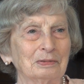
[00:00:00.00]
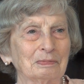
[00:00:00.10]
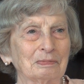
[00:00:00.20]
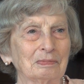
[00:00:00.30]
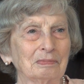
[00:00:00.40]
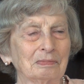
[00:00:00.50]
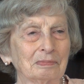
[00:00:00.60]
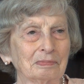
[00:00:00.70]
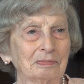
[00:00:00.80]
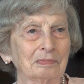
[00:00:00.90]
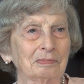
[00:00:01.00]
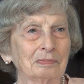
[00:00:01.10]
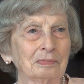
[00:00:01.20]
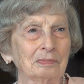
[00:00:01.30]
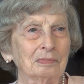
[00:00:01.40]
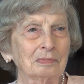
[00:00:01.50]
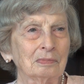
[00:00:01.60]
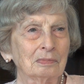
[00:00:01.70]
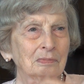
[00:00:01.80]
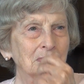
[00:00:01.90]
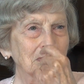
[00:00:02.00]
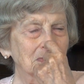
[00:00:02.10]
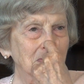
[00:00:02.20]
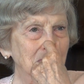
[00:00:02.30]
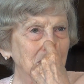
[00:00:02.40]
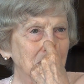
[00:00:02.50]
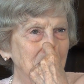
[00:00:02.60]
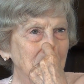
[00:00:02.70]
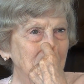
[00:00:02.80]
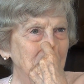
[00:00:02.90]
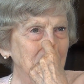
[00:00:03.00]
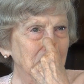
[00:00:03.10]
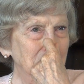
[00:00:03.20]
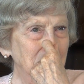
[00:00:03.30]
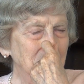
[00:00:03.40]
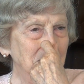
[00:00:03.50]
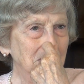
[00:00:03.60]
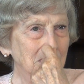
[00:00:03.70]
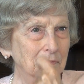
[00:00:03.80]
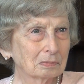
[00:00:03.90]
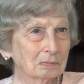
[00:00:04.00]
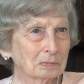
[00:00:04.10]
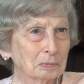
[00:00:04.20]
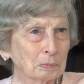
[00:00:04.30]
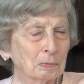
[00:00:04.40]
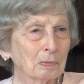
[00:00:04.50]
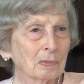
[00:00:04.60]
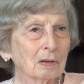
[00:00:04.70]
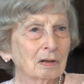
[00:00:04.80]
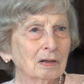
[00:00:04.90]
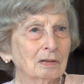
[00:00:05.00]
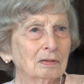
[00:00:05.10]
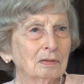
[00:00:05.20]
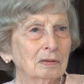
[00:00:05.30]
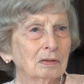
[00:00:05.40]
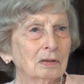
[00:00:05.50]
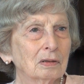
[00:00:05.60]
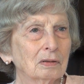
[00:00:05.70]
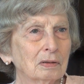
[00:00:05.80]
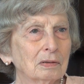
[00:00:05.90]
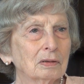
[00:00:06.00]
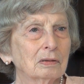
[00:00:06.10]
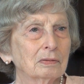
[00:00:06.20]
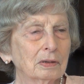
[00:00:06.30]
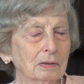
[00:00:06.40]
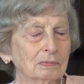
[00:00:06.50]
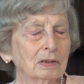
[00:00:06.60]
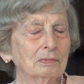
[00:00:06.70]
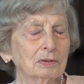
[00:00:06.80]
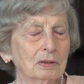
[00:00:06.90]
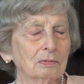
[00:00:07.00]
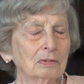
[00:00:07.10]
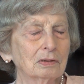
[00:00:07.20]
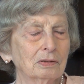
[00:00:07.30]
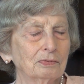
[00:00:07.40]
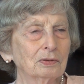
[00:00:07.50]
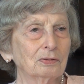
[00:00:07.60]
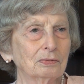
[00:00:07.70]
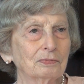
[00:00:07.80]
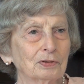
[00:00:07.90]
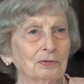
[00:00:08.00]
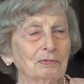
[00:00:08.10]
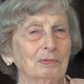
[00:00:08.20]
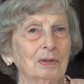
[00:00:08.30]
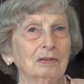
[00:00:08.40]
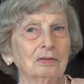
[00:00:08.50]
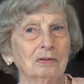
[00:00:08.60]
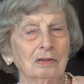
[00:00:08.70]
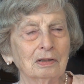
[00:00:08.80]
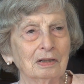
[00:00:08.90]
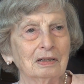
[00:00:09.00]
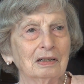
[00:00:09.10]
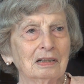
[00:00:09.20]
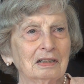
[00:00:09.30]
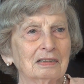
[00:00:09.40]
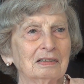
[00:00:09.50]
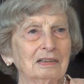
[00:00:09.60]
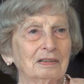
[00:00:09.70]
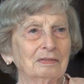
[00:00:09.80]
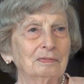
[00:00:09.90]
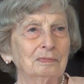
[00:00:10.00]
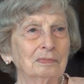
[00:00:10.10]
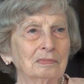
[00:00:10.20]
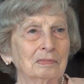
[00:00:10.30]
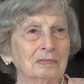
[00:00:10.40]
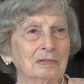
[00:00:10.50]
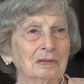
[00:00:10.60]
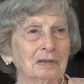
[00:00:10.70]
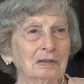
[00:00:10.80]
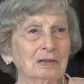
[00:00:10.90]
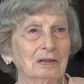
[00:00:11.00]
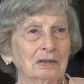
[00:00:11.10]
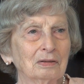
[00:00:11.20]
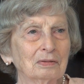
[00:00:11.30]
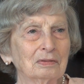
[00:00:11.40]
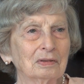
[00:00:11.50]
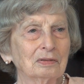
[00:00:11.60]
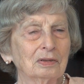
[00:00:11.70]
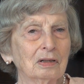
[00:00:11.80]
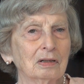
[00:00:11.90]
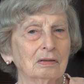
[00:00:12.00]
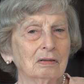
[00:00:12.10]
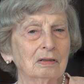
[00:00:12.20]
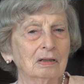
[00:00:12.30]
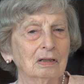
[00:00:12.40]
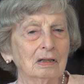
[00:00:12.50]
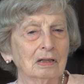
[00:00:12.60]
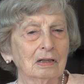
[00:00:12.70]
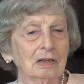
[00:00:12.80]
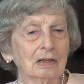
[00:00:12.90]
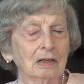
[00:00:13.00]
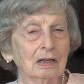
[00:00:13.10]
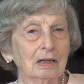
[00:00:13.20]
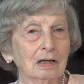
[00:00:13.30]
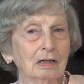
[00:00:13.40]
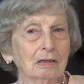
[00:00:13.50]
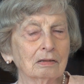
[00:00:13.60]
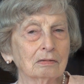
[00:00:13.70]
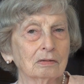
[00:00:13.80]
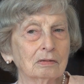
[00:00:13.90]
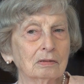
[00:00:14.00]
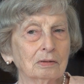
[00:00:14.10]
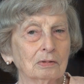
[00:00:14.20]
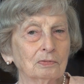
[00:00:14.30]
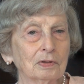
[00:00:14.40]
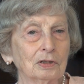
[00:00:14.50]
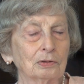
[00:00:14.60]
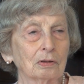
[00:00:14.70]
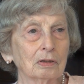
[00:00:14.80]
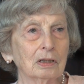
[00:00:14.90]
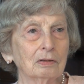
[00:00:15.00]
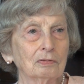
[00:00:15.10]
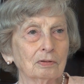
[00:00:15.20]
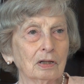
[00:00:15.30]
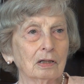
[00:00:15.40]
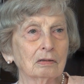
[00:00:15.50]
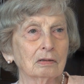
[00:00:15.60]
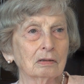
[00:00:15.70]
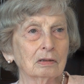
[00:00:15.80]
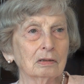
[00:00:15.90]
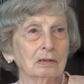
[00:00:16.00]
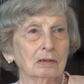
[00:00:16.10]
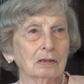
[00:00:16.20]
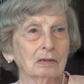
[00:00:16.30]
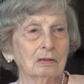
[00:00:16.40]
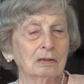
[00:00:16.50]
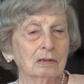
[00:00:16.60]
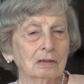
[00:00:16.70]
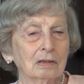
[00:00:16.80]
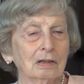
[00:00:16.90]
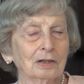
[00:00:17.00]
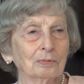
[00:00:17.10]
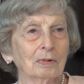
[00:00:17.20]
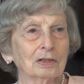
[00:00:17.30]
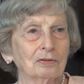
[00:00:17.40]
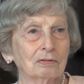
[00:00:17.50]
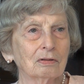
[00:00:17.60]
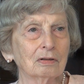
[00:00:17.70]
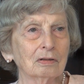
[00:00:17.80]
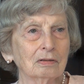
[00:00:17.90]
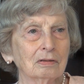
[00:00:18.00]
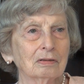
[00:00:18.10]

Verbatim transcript: Yeah. Well, you were there for what one one time for just a few months, or yeah, I was there once for yeah. for three months, and uh, mm. it was. Uh, and it was very shortly after that that the uh, unrest started.